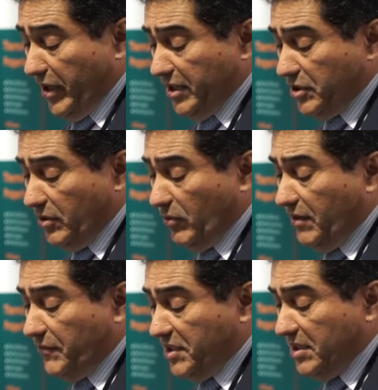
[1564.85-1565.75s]
actually want
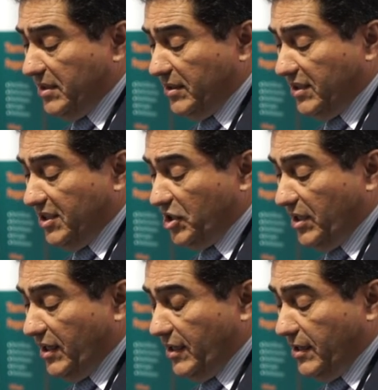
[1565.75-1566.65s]
to visit, it's
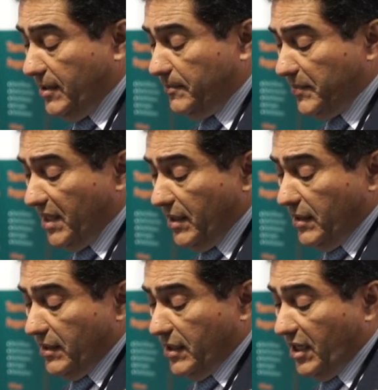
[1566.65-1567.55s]
in the
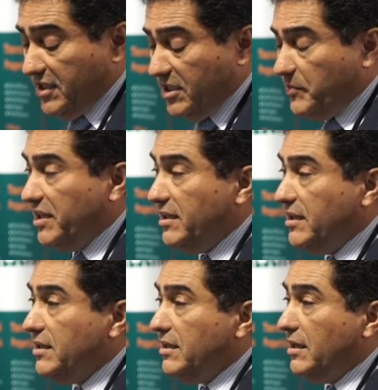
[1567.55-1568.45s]
Costas
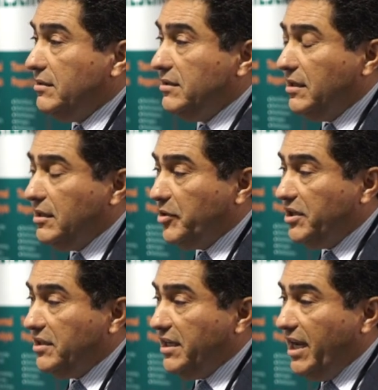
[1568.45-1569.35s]
building on the
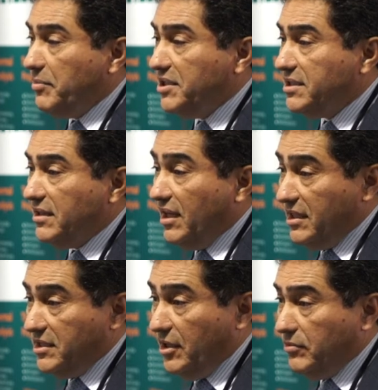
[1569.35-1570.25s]
Burlington campus. Let
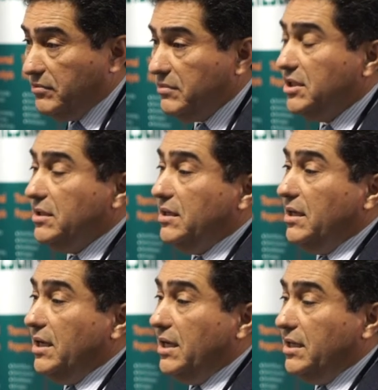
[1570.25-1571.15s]
us know,
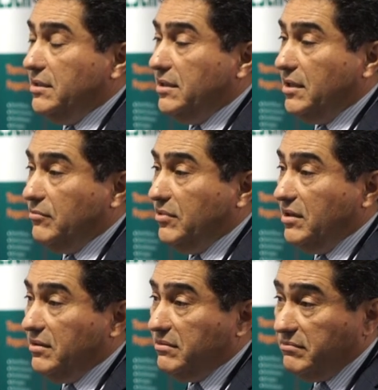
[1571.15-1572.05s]
and
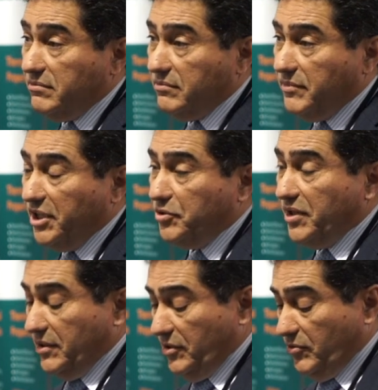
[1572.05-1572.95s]
we'll make sure
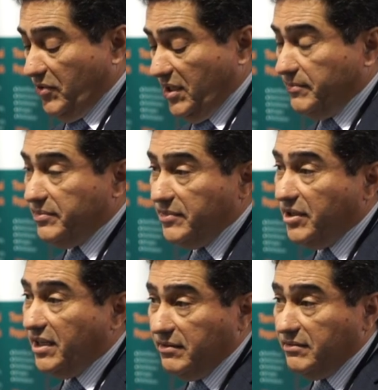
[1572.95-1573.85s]
that you
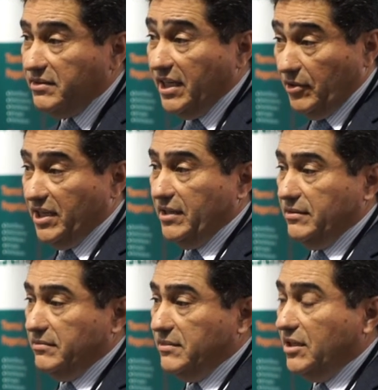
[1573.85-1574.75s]
can take a look at it.
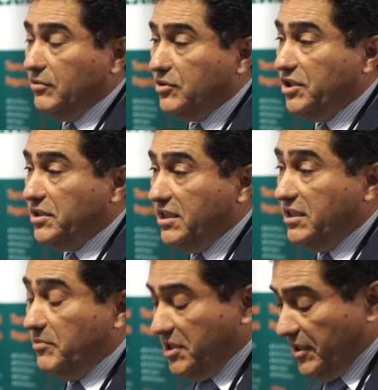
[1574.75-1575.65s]
You know, see a
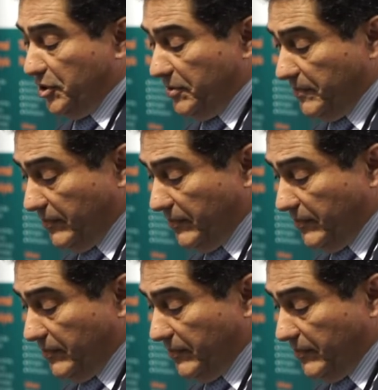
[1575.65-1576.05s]
demonstration.